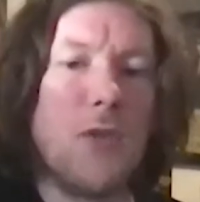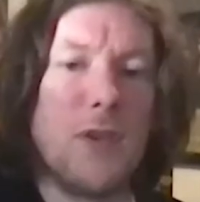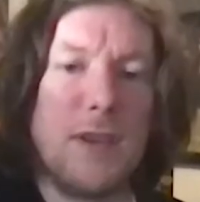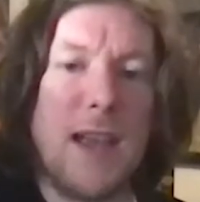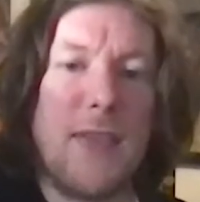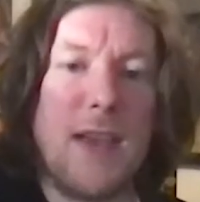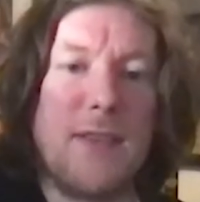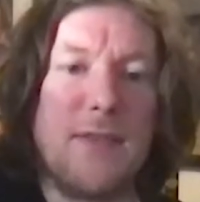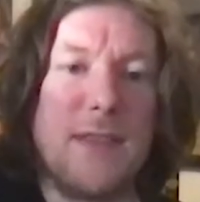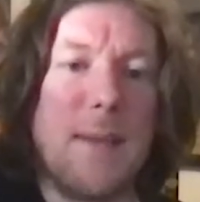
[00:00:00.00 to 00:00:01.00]
Yeah,
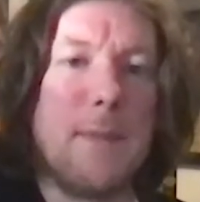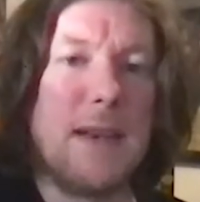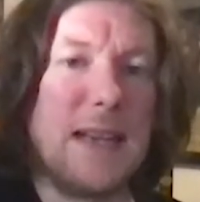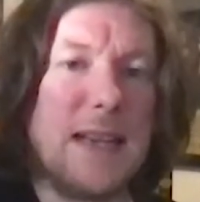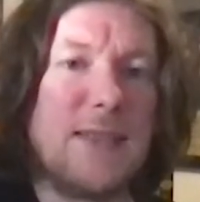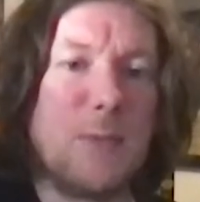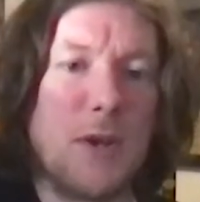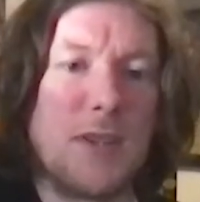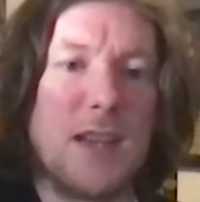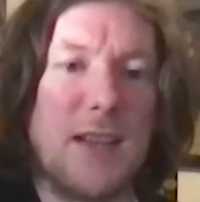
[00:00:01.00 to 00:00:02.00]
they're Middle East
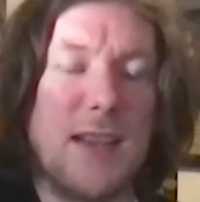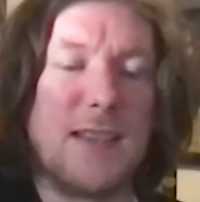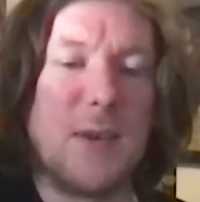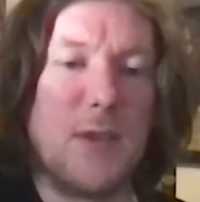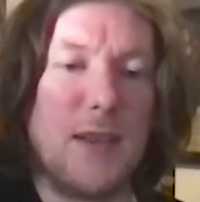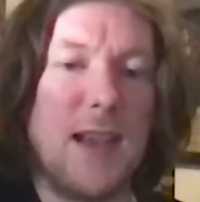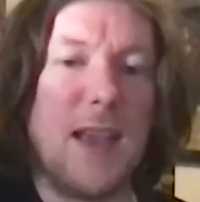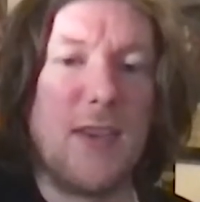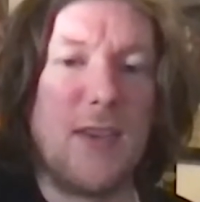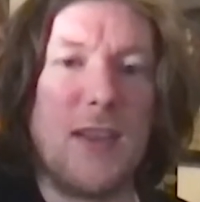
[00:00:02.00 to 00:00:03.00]
ones, aren't they? So that
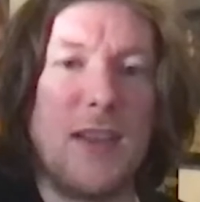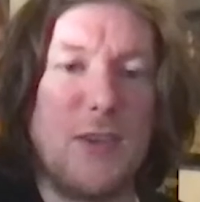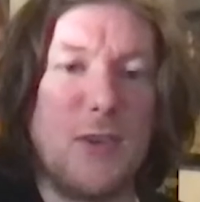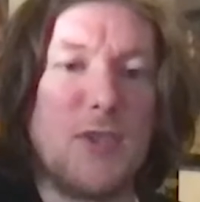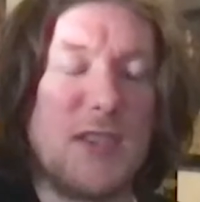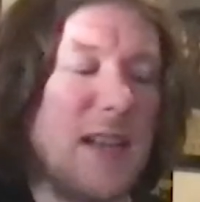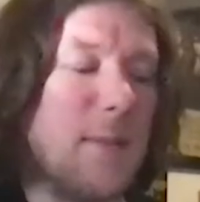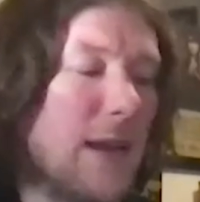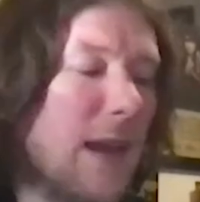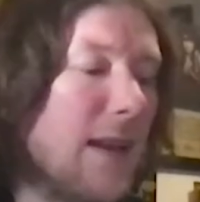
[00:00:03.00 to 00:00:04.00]
you do see
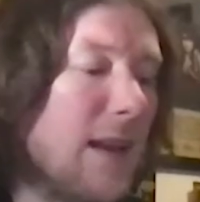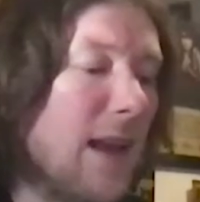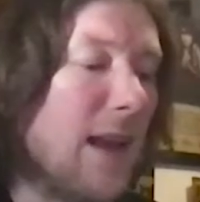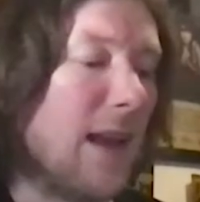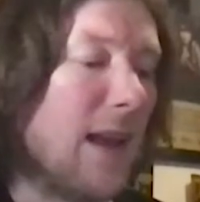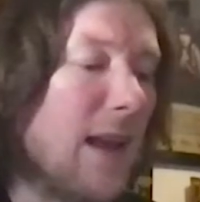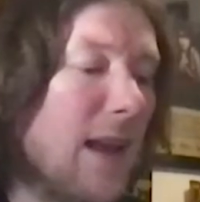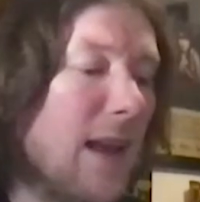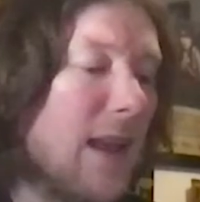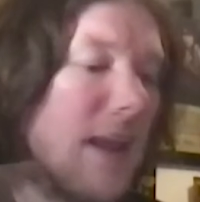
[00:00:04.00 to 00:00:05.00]
him again. Yeah,
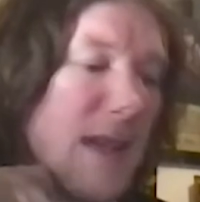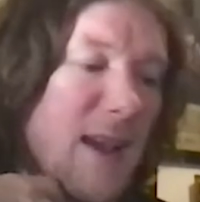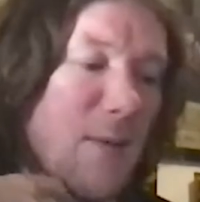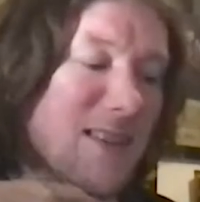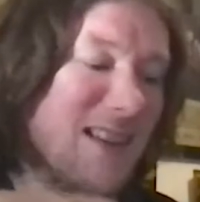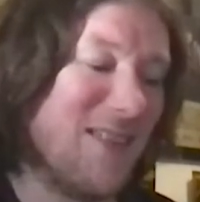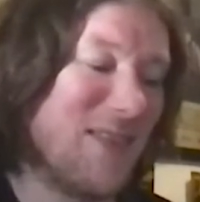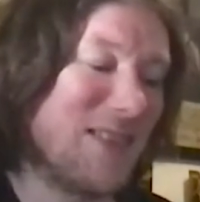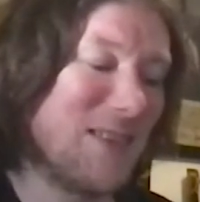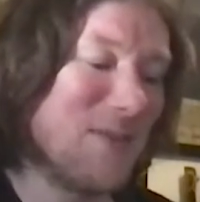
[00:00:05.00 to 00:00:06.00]
but yeah, I was
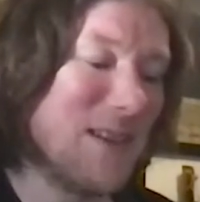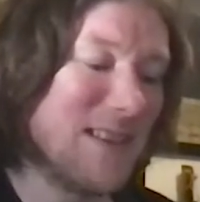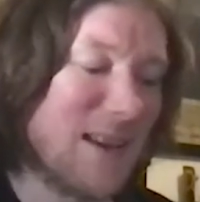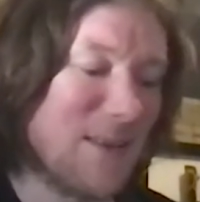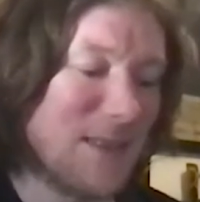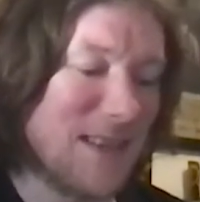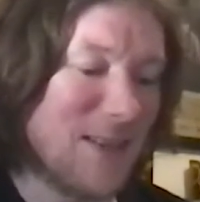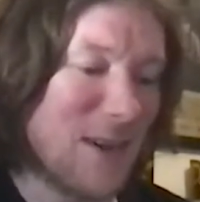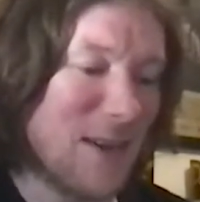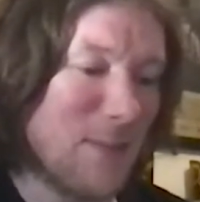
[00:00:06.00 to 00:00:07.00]
for some reason I was
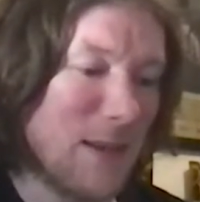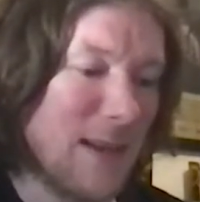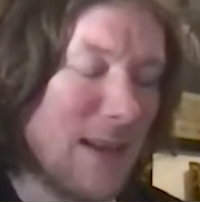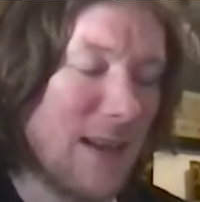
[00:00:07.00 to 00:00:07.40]
incredibly